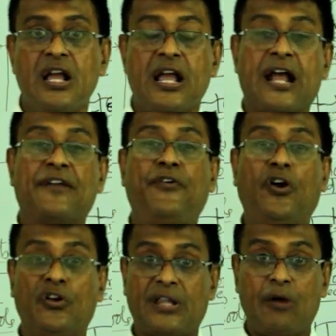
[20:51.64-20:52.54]
and
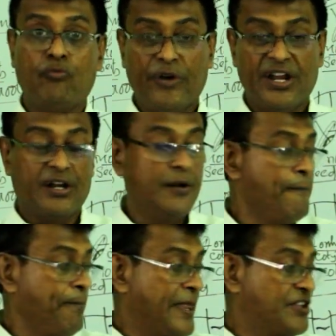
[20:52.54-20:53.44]
for that
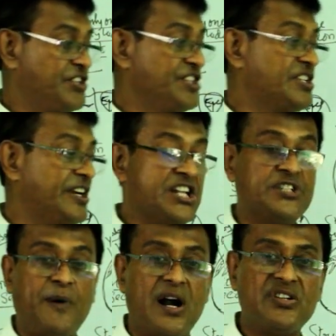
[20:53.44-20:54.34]
wind the seeds are
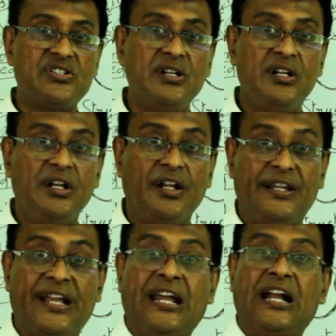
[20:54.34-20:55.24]
dispersed.
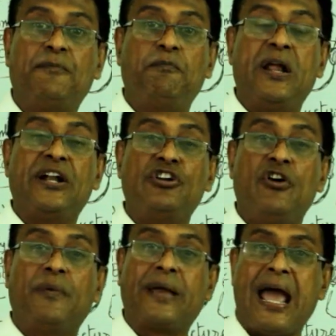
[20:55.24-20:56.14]
They get plenty
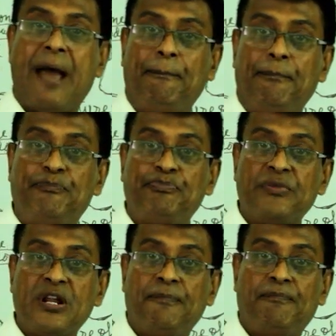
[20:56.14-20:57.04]
of
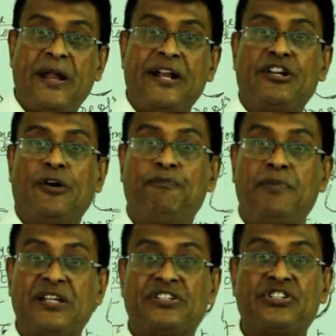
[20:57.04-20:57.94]
gap, plenty of
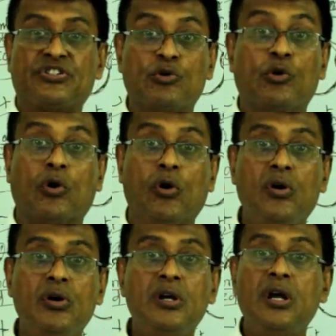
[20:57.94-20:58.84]
places to
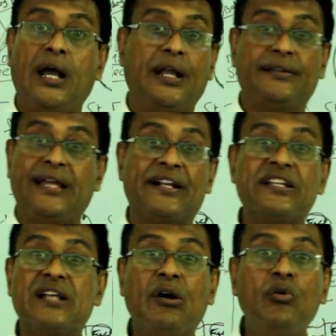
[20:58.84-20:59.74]
grow, and that
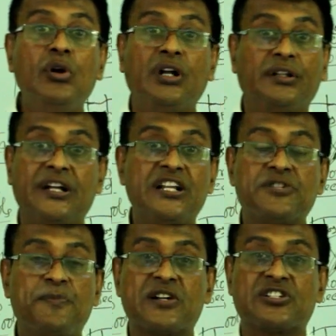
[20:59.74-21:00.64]
is how the
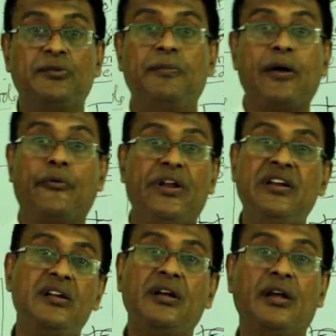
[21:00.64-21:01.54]
dispersal by
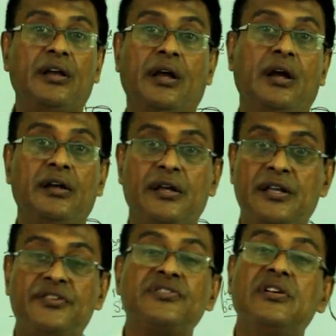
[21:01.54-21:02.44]
wind
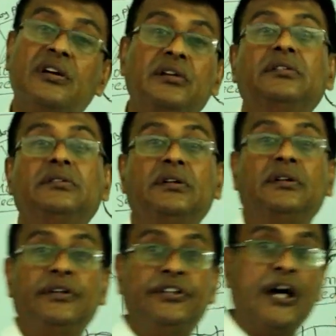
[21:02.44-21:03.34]
is
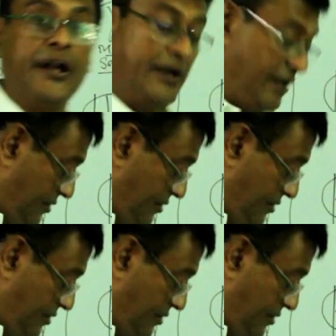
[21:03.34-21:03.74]
done.